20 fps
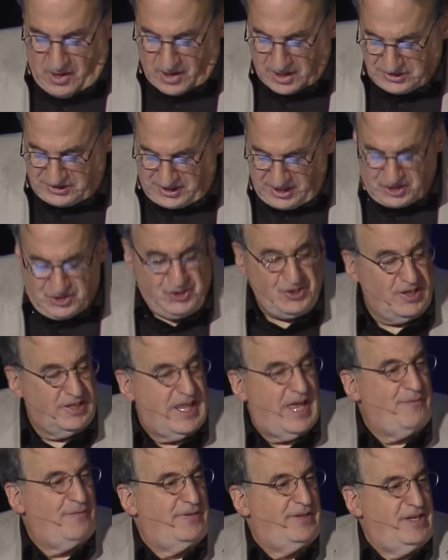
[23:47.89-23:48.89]
Additional
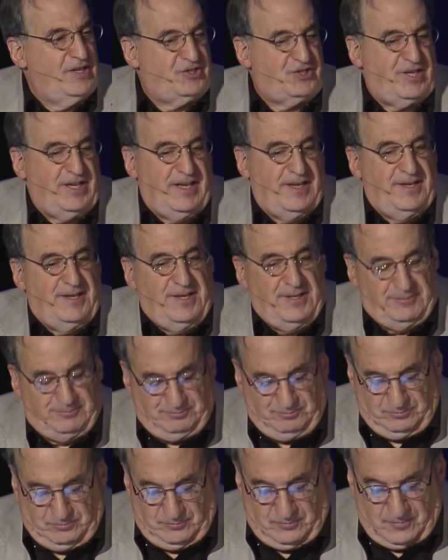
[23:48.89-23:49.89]
evidence here
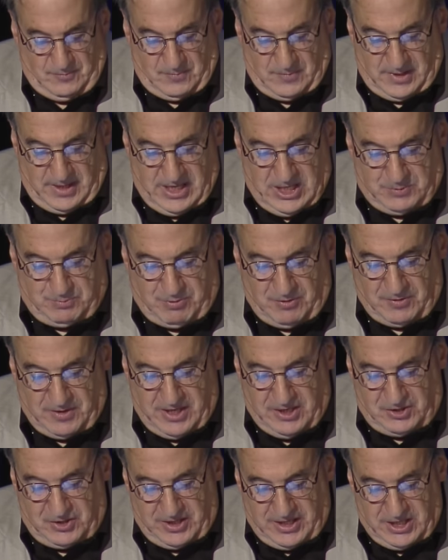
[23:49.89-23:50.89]
is
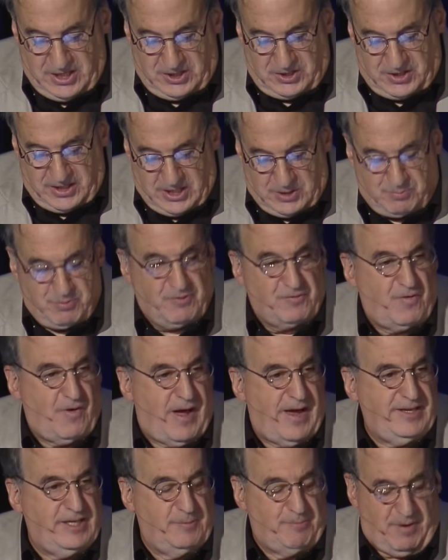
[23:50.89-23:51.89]

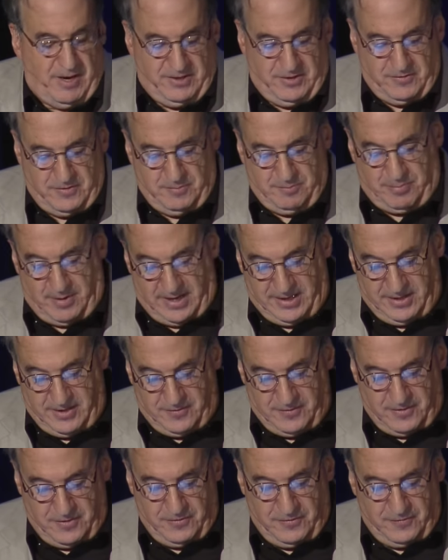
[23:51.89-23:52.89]
provided by
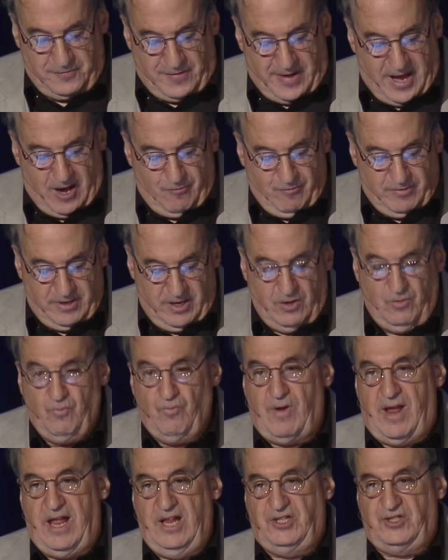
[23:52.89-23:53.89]
the varying
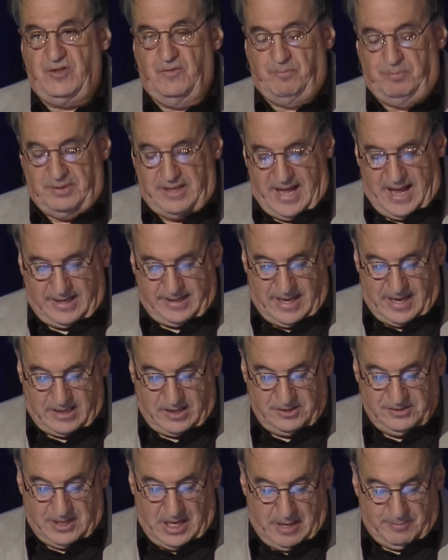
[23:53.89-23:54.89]
rates of black
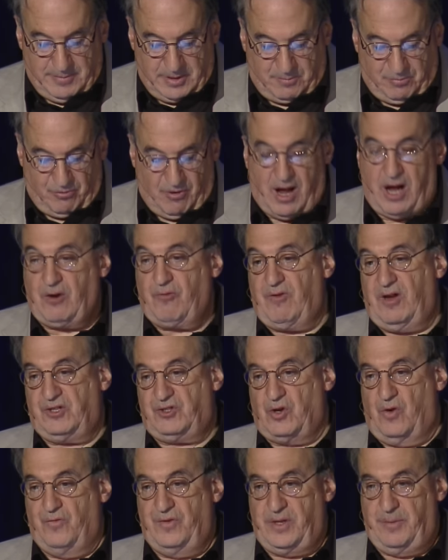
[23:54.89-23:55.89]
economic
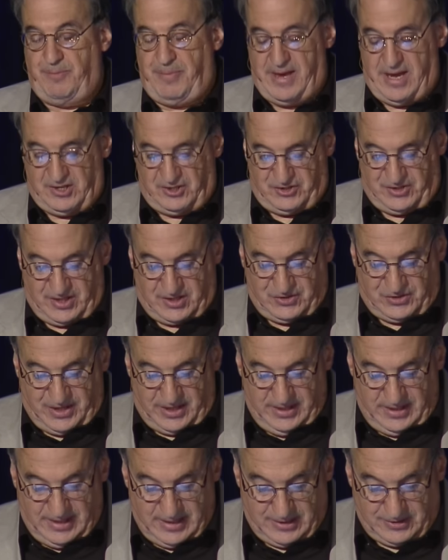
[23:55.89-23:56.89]
progress over the past 60
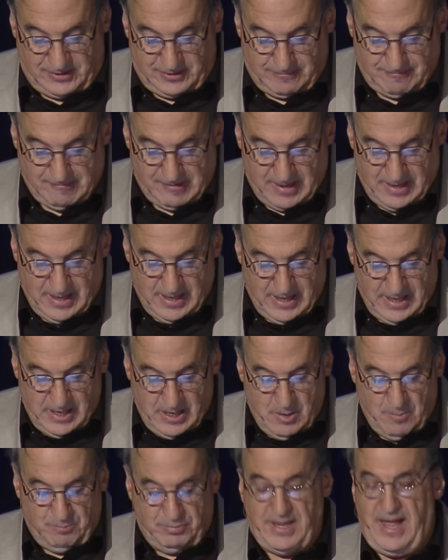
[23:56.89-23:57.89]
years.
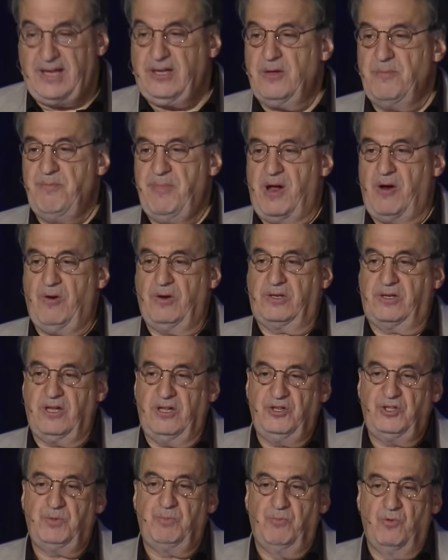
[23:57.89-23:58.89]
Black
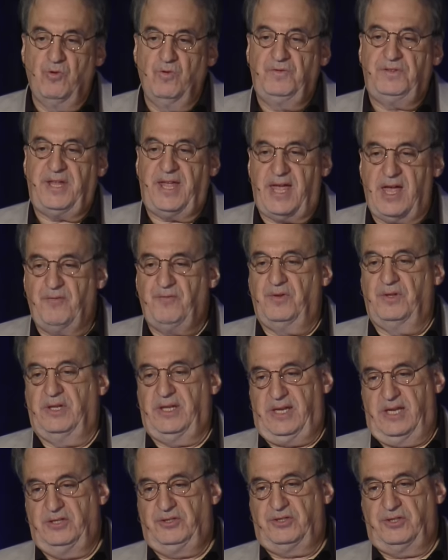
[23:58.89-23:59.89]
Americans moved
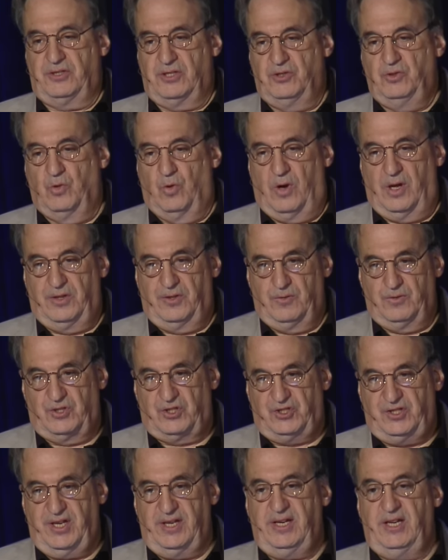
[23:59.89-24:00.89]
heavily into the northern
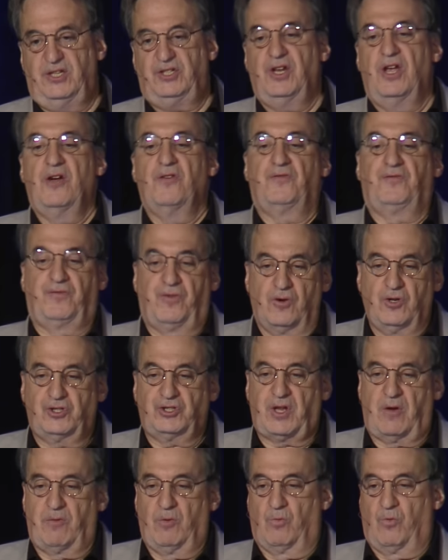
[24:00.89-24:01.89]
cities,
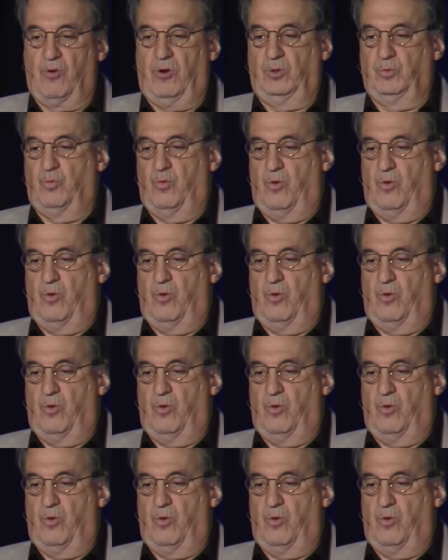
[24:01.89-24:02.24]
first during World